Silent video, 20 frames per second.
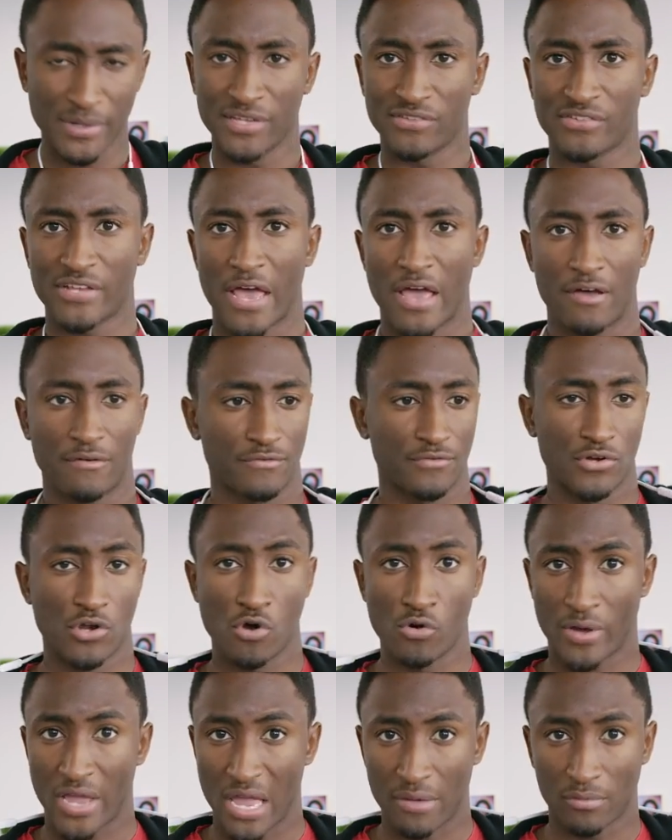Beats have
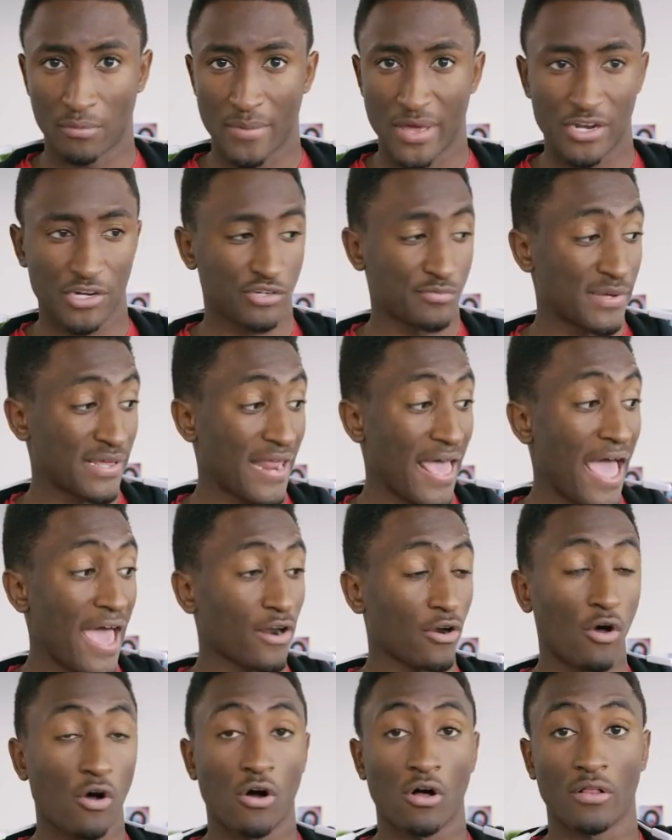no cable management
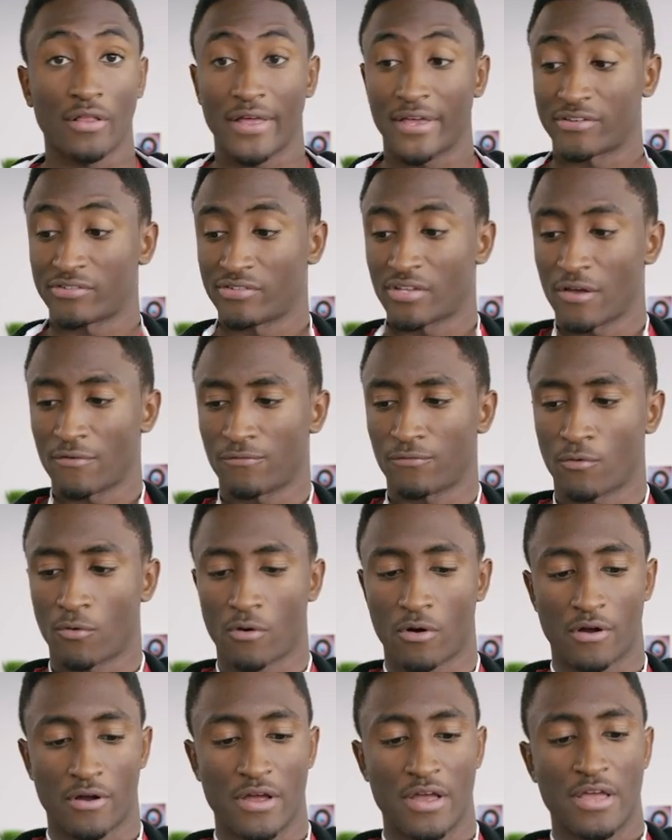at all except
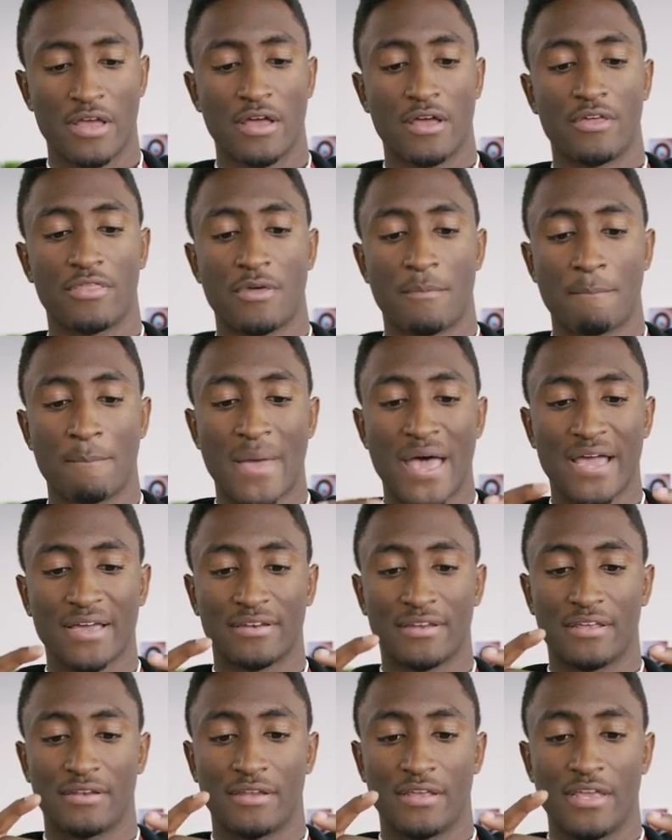for the
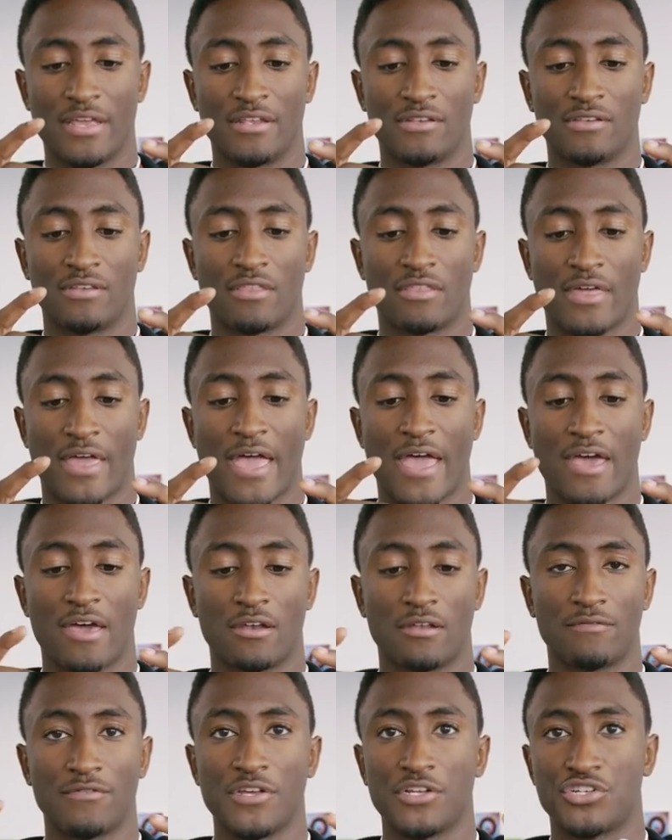magnet in the
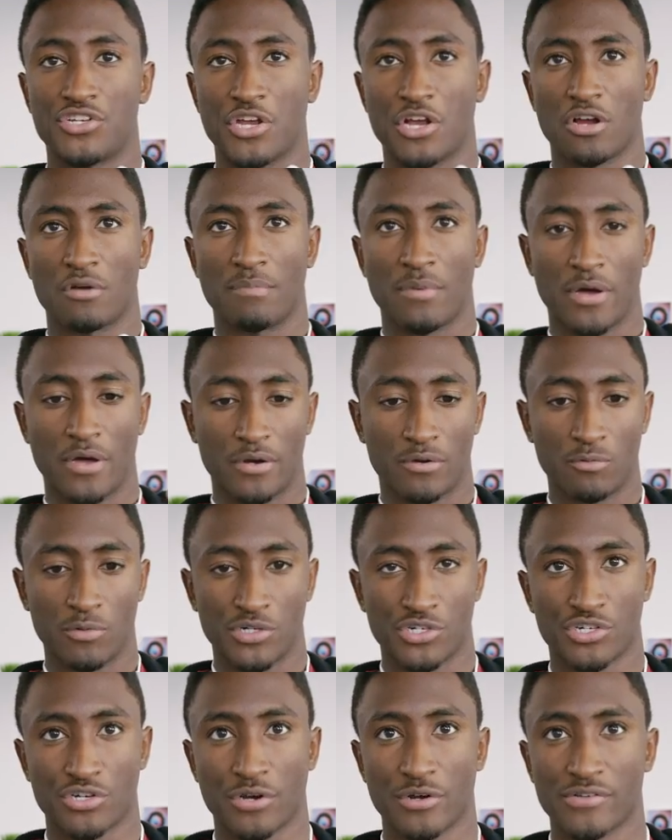head of each earbud,
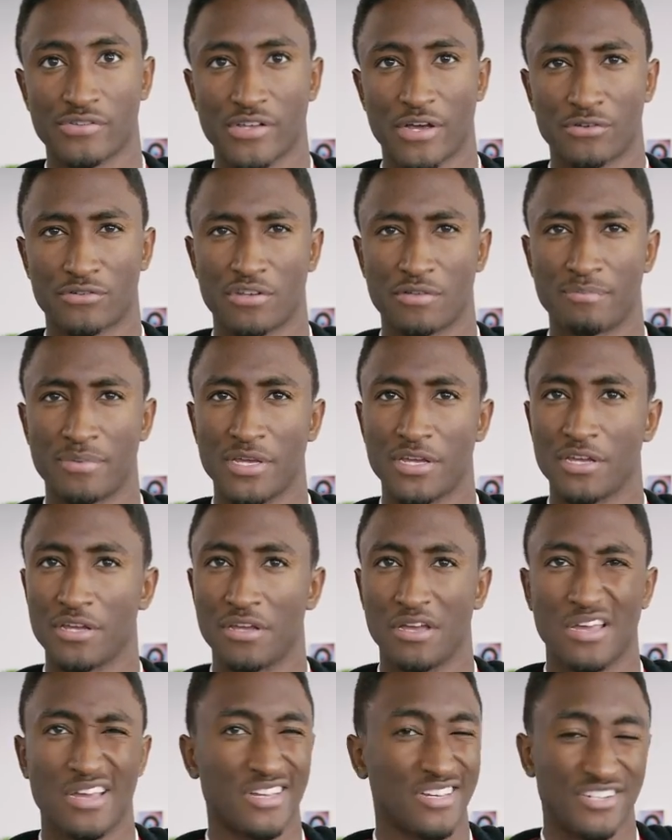which turns out to
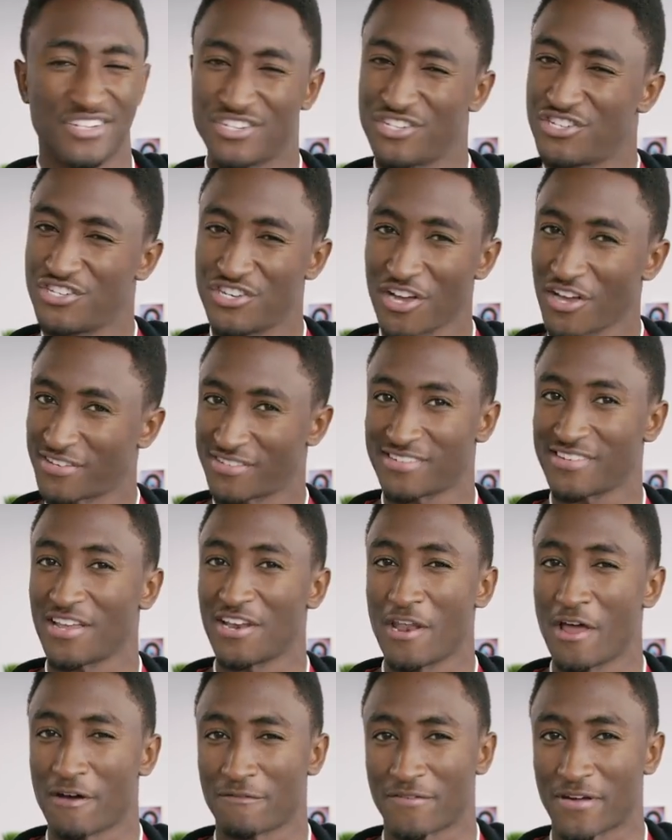be just
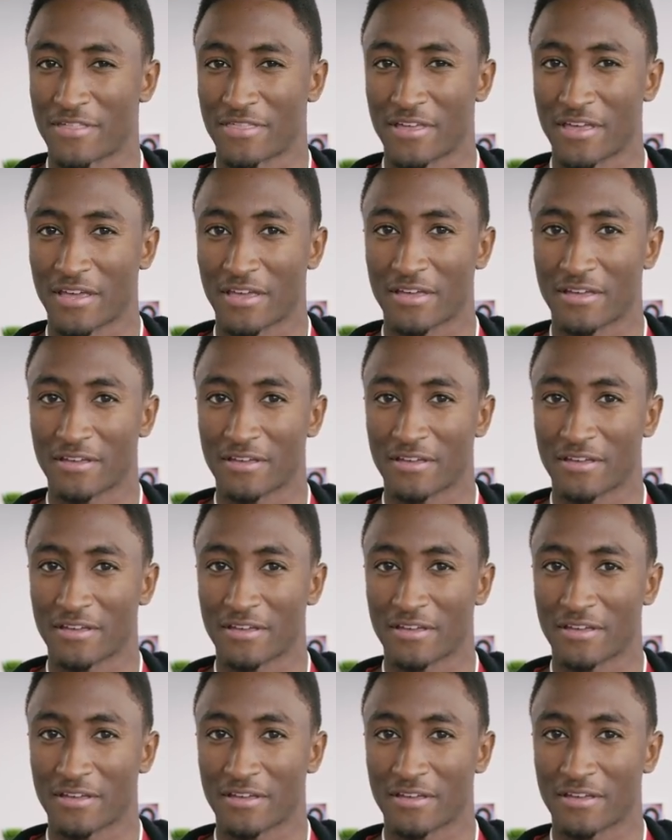enough, I think.